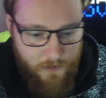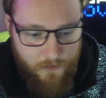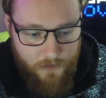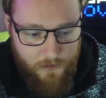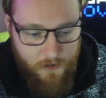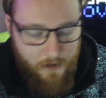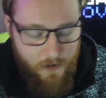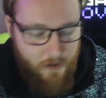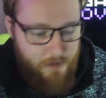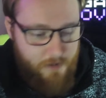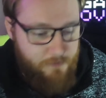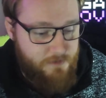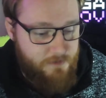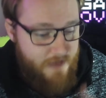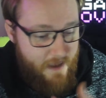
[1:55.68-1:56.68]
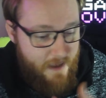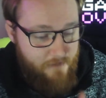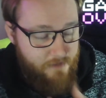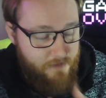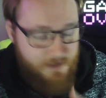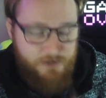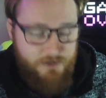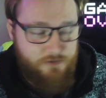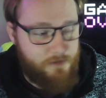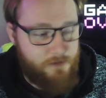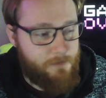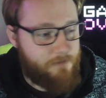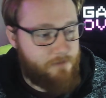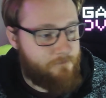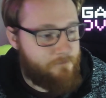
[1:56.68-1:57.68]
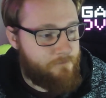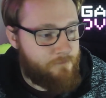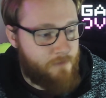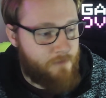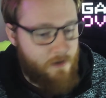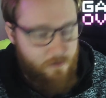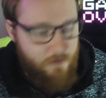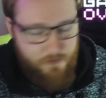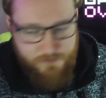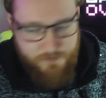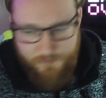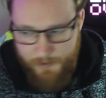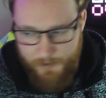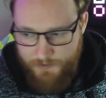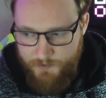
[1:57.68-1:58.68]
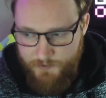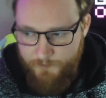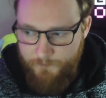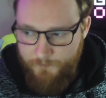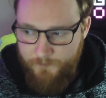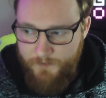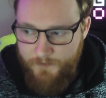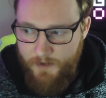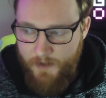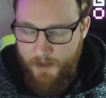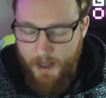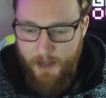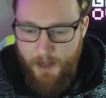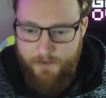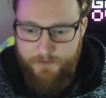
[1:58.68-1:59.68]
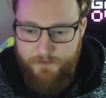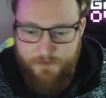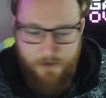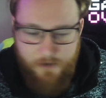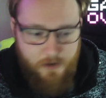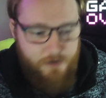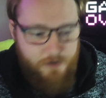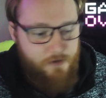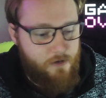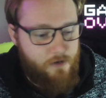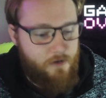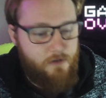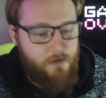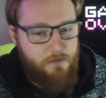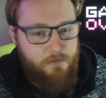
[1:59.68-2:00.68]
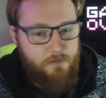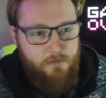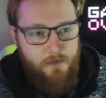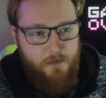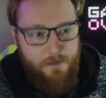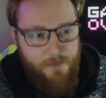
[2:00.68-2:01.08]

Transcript: I was heavily streaming on Twitch, and I got in that